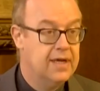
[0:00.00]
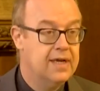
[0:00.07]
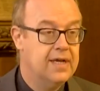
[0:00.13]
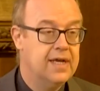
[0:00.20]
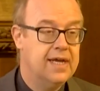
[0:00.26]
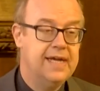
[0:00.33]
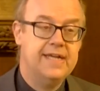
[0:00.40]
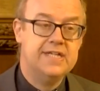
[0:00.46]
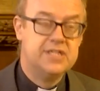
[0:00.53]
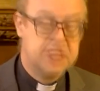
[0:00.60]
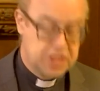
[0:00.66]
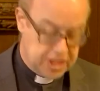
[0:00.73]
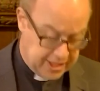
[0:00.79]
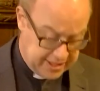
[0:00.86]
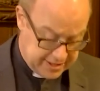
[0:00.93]
it is a
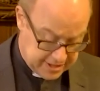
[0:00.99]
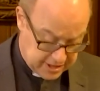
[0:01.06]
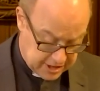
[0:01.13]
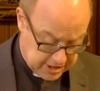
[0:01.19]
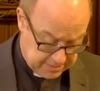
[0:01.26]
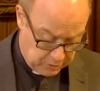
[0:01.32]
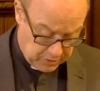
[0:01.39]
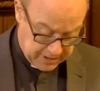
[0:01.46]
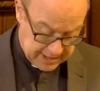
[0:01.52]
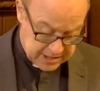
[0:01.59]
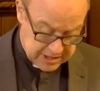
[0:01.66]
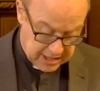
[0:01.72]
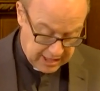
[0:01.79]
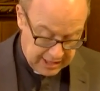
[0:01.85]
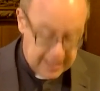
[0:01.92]
chance this morning to
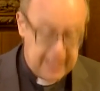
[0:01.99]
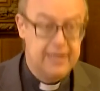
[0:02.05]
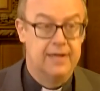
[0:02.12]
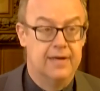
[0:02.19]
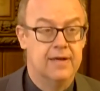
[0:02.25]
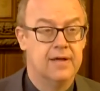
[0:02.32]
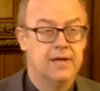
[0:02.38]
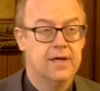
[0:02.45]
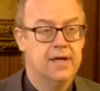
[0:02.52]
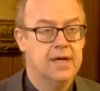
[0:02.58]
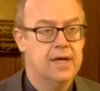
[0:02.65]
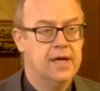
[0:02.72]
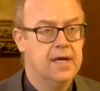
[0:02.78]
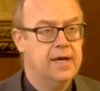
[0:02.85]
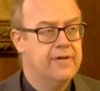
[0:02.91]
learn
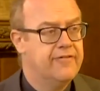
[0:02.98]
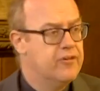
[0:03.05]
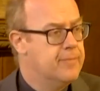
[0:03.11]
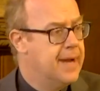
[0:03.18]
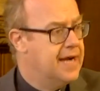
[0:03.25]
from our